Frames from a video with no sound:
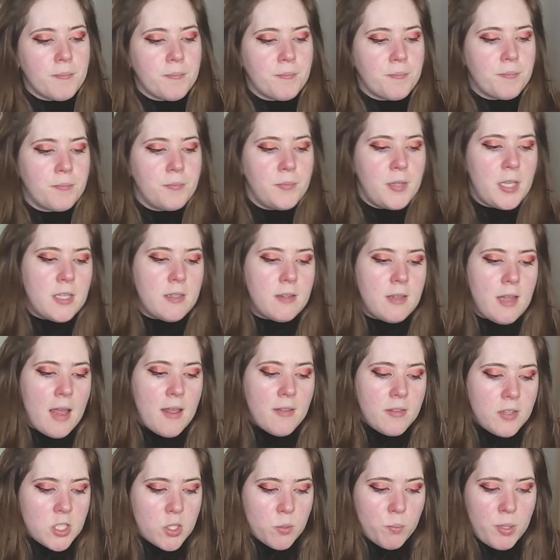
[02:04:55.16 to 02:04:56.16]
Then
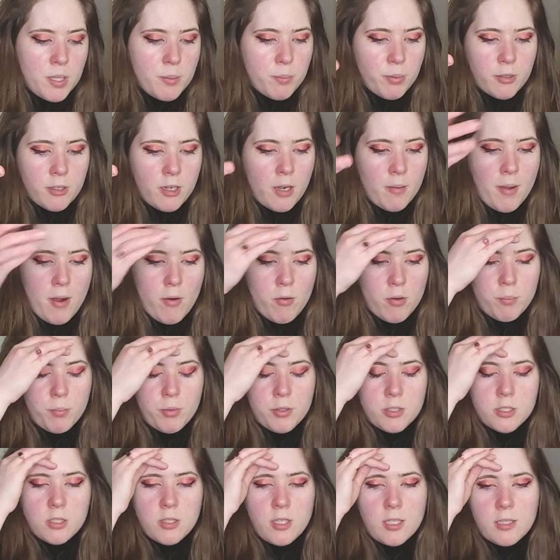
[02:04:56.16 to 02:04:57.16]
these people come out with
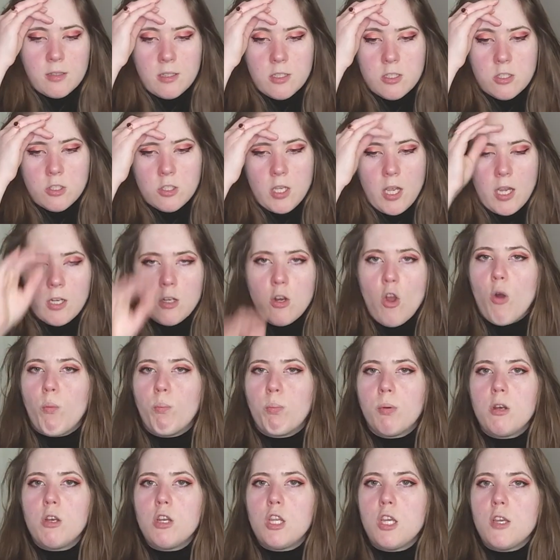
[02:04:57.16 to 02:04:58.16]
books like this saying, no,
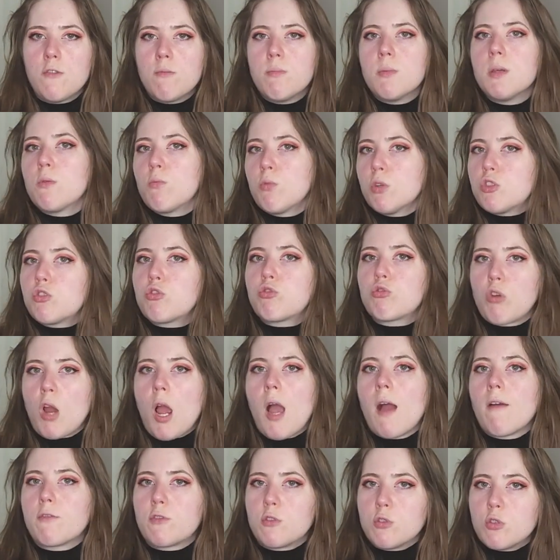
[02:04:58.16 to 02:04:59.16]
believe me,
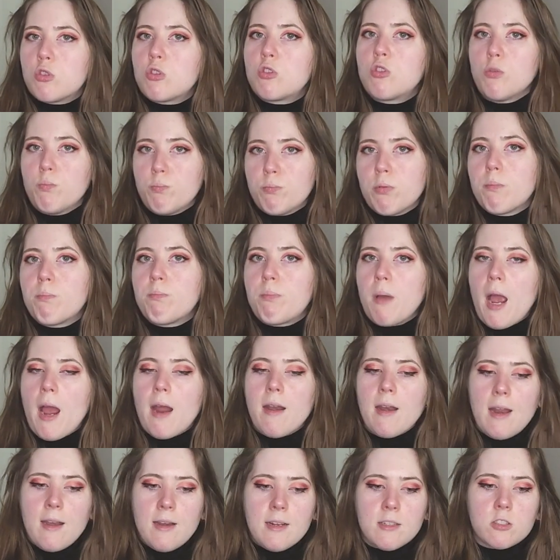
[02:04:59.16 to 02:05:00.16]
witchcraft is super bad.
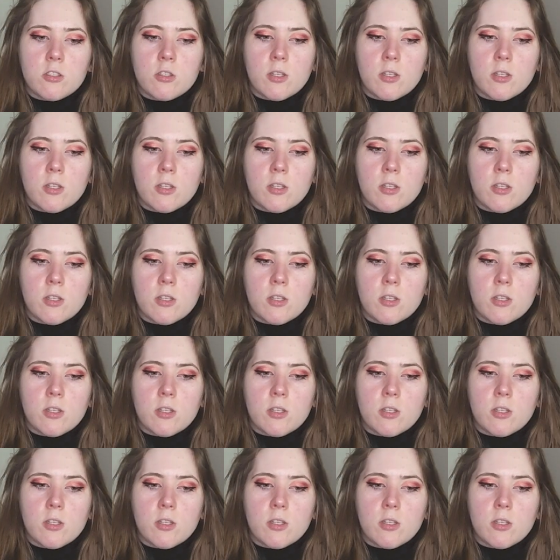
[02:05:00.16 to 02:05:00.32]
And it's, like,